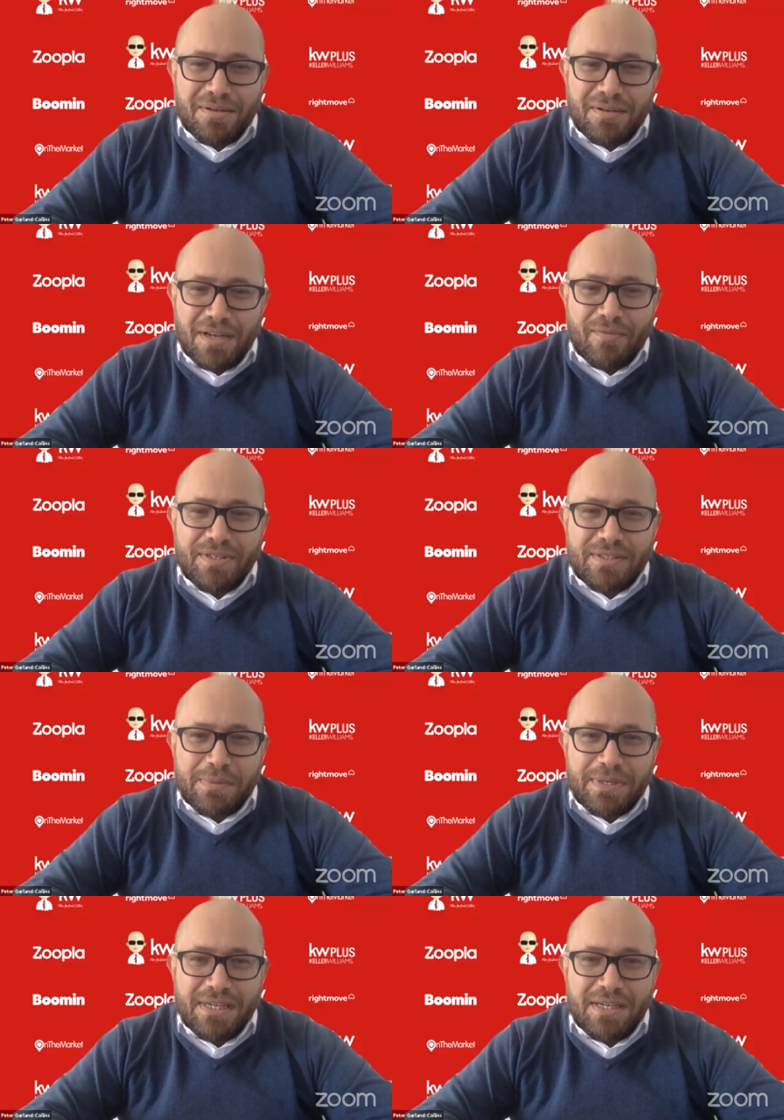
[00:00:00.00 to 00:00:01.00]
Lovely to
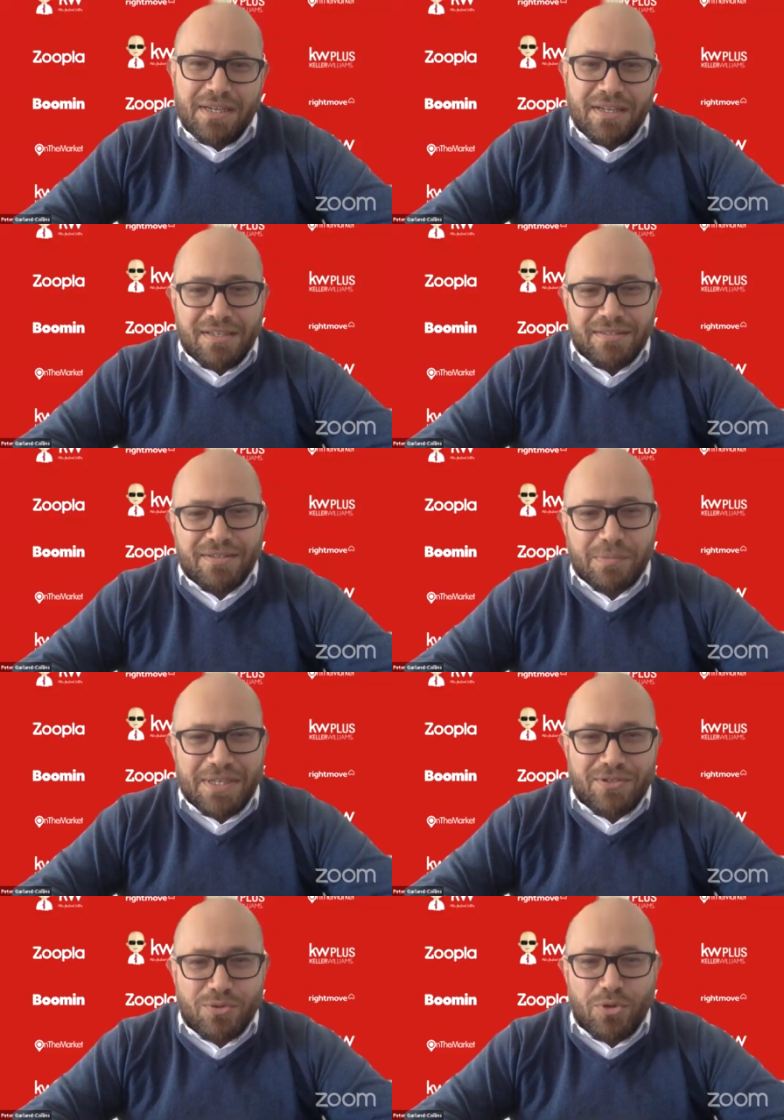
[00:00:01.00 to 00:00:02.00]
be here and speak
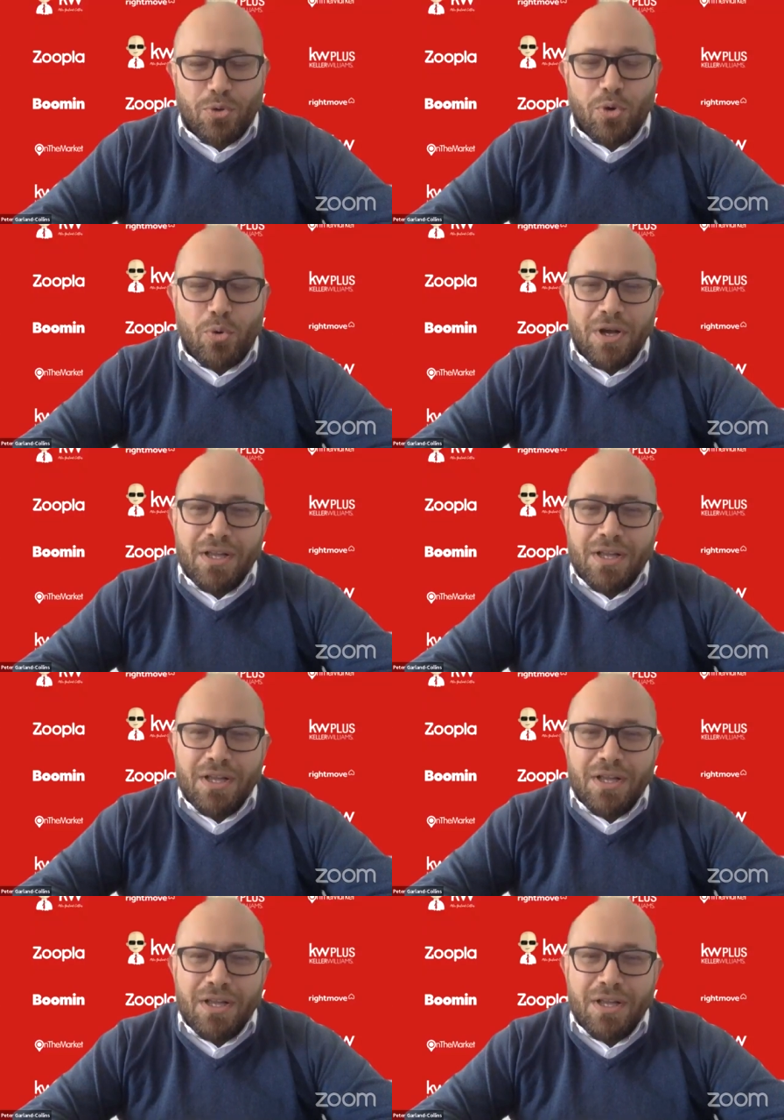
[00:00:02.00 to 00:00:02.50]
to you all.